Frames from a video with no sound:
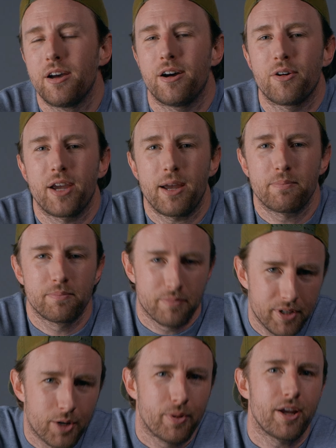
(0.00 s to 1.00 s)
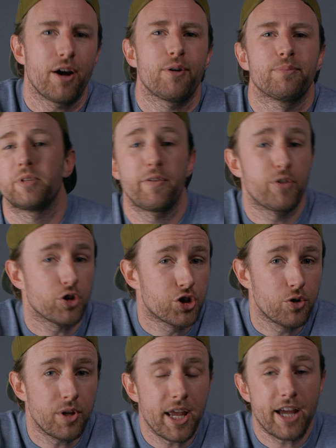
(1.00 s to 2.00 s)
Okay, here we go. If you're
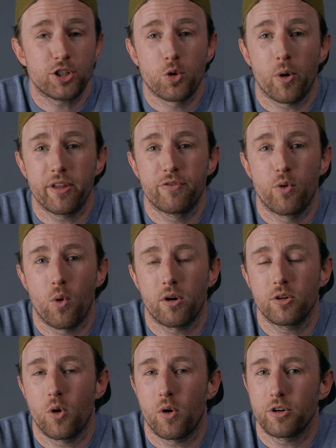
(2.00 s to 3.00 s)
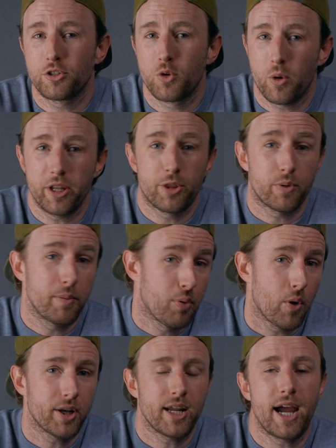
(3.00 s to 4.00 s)
shooting at 24 or
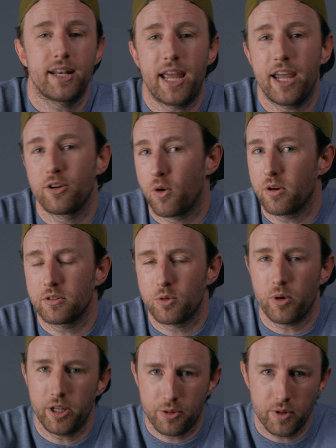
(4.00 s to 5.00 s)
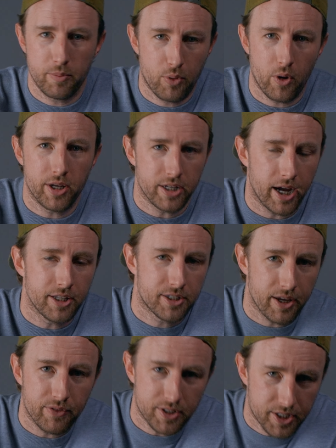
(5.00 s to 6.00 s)
23.98 or
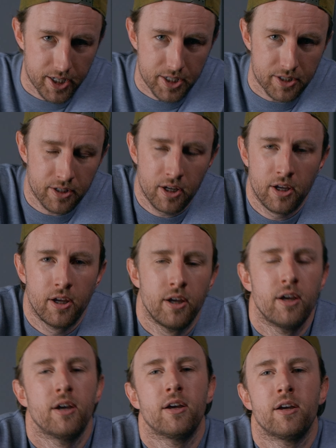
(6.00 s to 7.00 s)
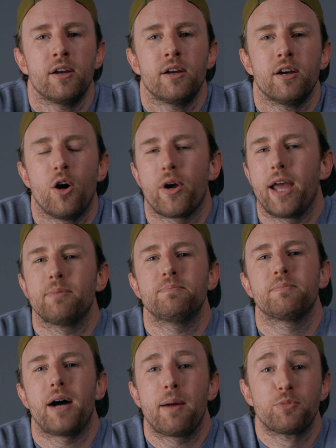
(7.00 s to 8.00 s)
23.976, okay,
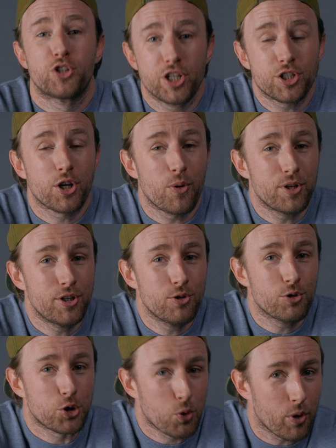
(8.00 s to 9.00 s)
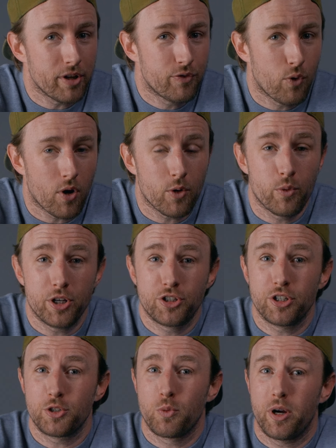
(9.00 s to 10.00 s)
I'm just going to use 24, which
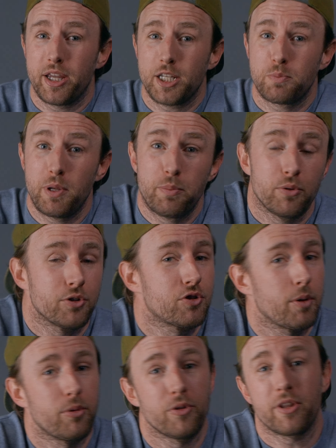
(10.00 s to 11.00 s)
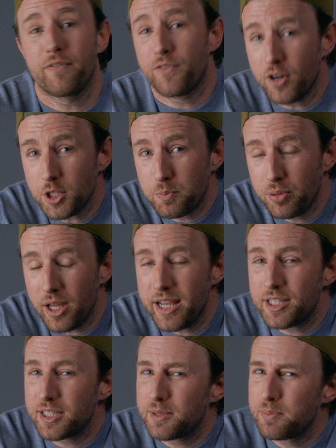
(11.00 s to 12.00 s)
is what gets people in trouble in the first
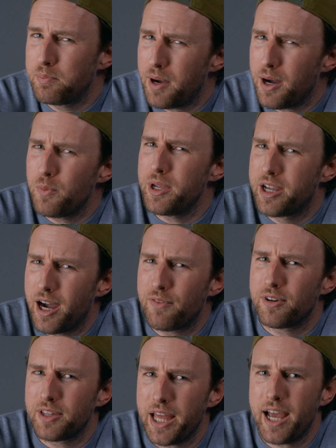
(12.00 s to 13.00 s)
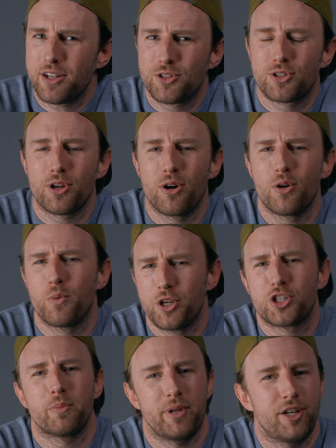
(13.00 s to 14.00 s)
place, but we covered that, so we
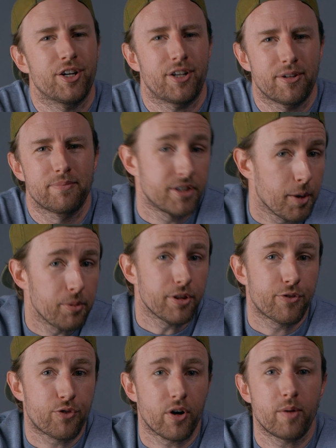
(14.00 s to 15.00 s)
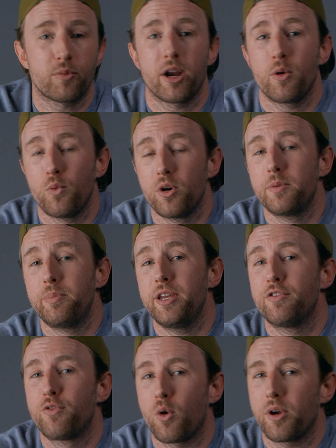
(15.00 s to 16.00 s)
should be good. Double the frame rate would be
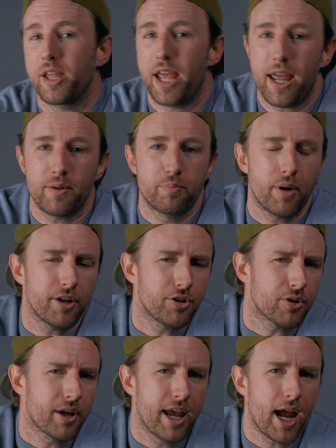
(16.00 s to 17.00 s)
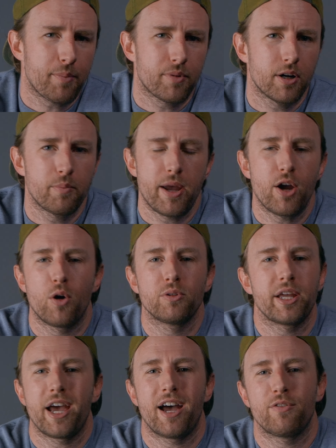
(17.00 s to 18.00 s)
48, but your camera may
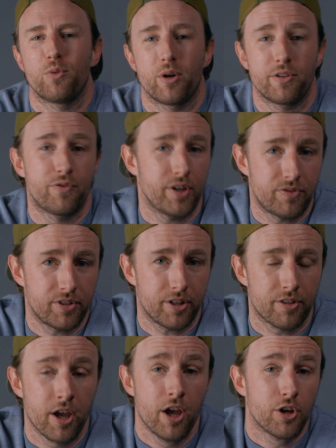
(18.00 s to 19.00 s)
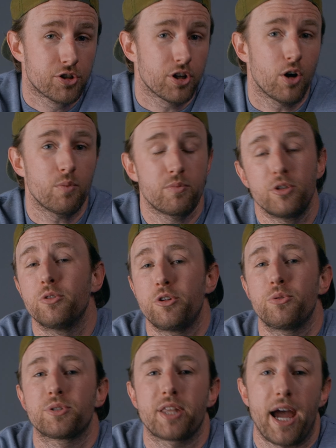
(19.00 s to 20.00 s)
only have 1/50th, so you'll
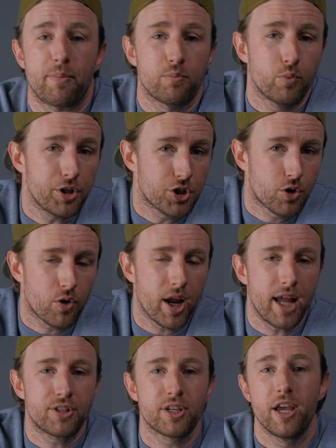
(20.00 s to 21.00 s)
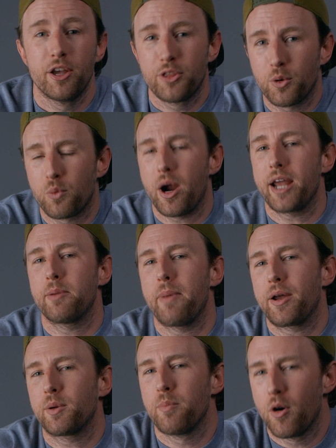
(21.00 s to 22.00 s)
use that, which creates the right
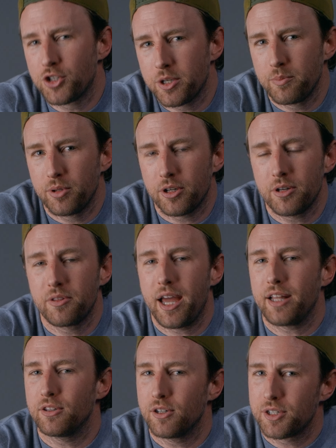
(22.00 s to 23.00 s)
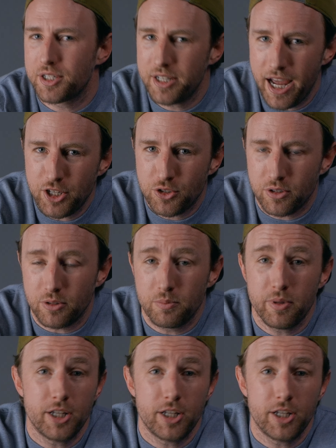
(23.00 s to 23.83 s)
amount of motion blur that looks natural.